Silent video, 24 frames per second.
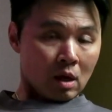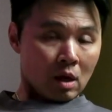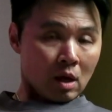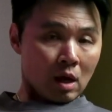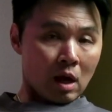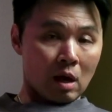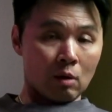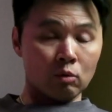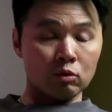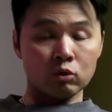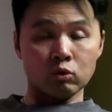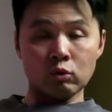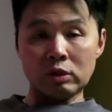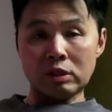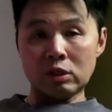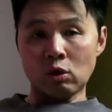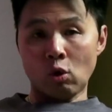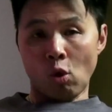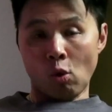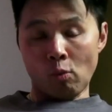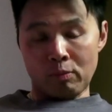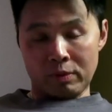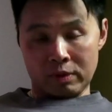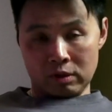I was really
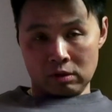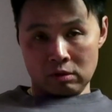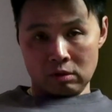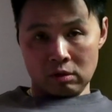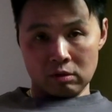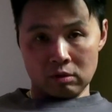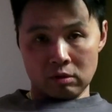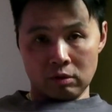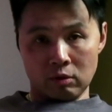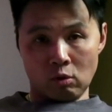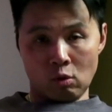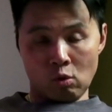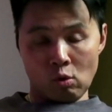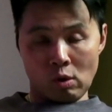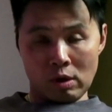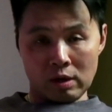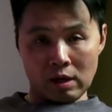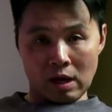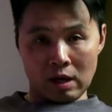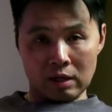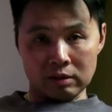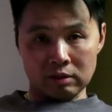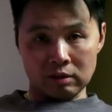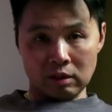open to the whole
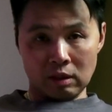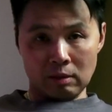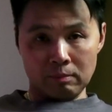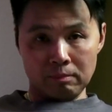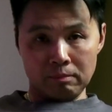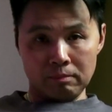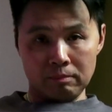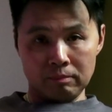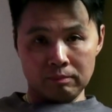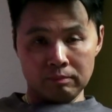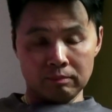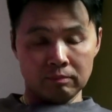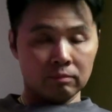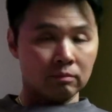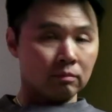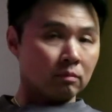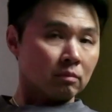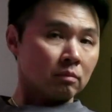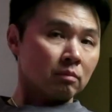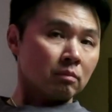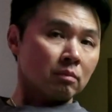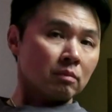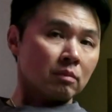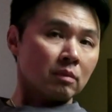concept,
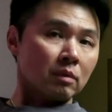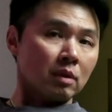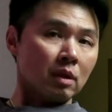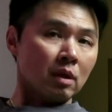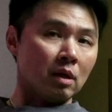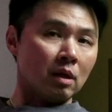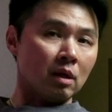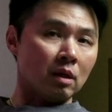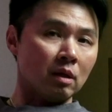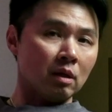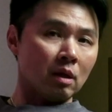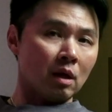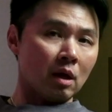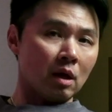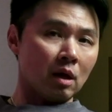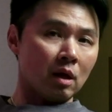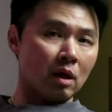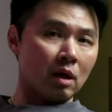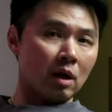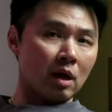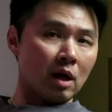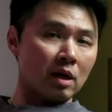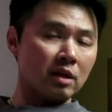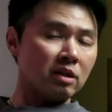and
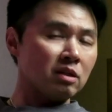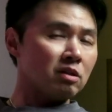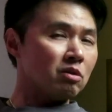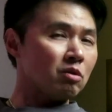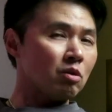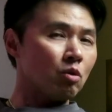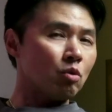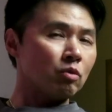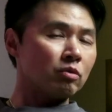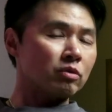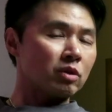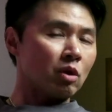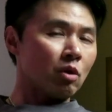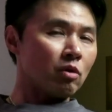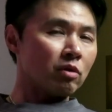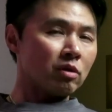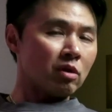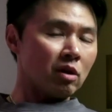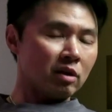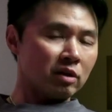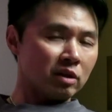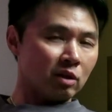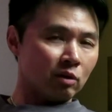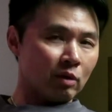I didn't know what was going
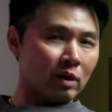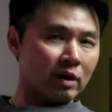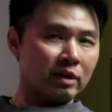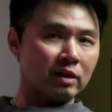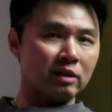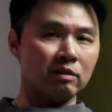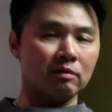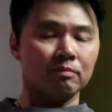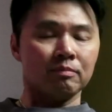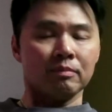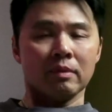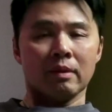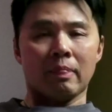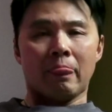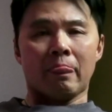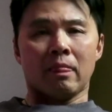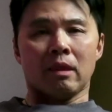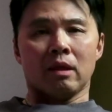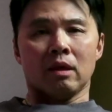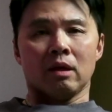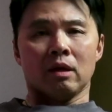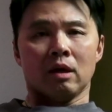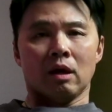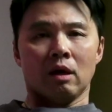on.
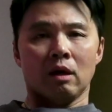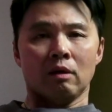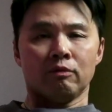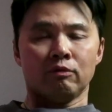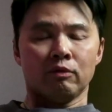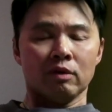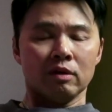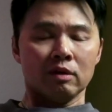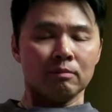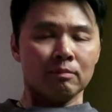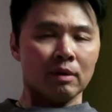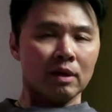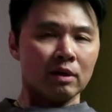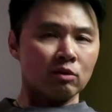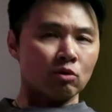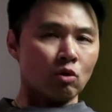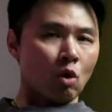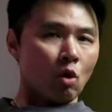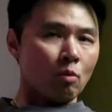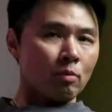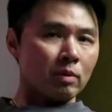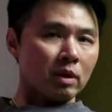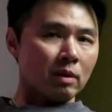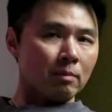A friend of mine
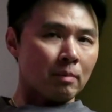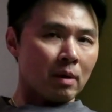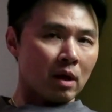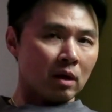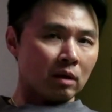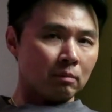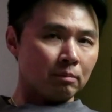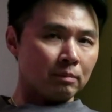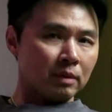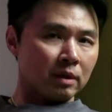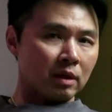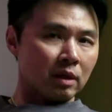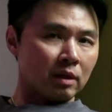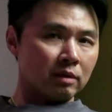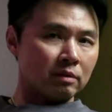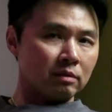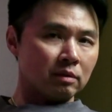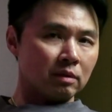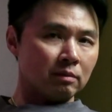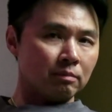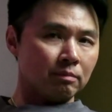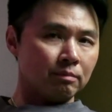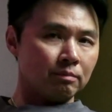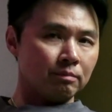told me about him because
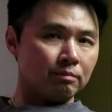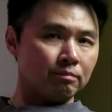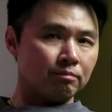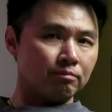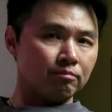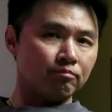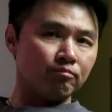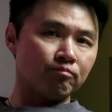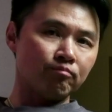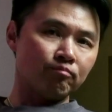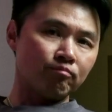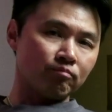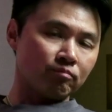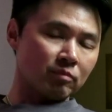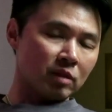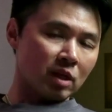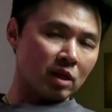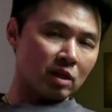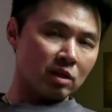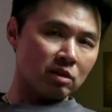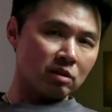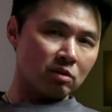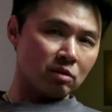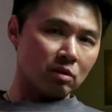
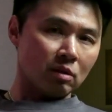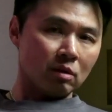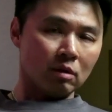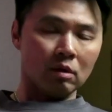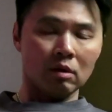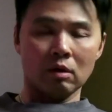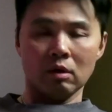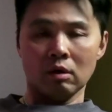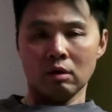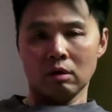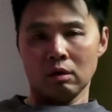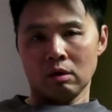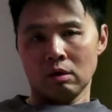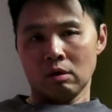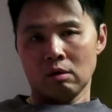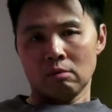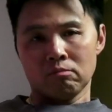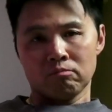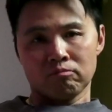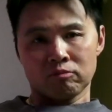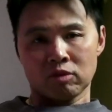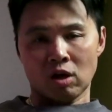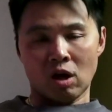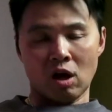his
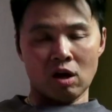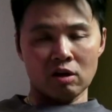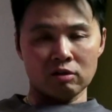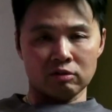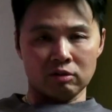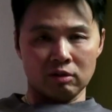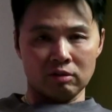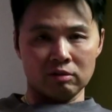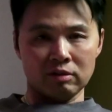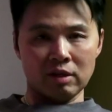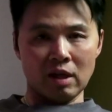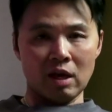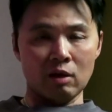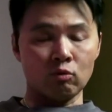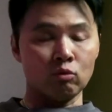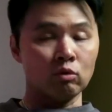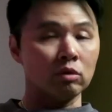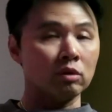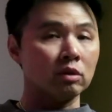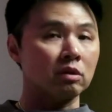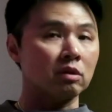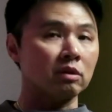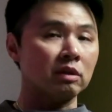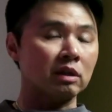cousins had
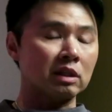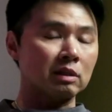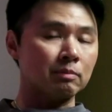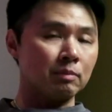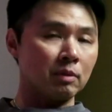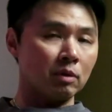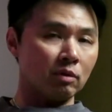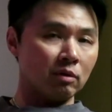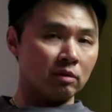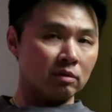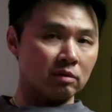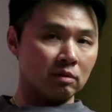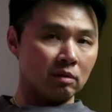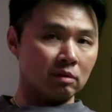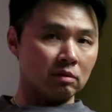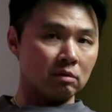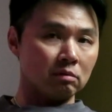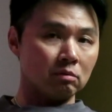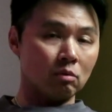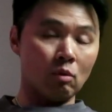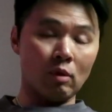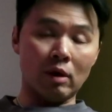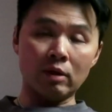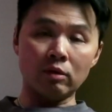really good experiences.
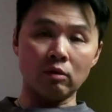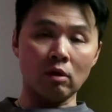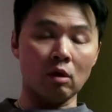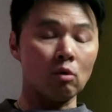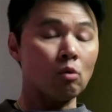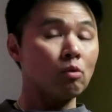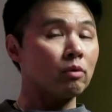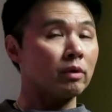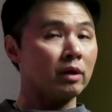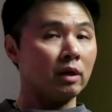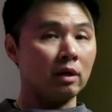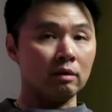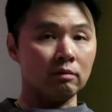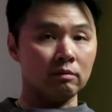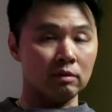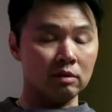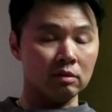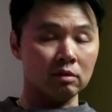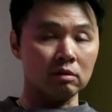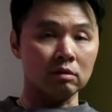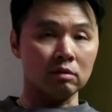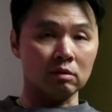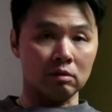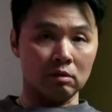So I thought, okay, this
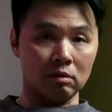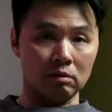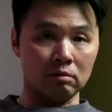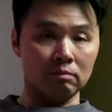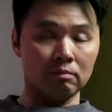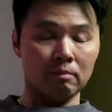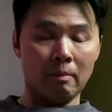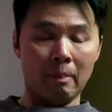is a good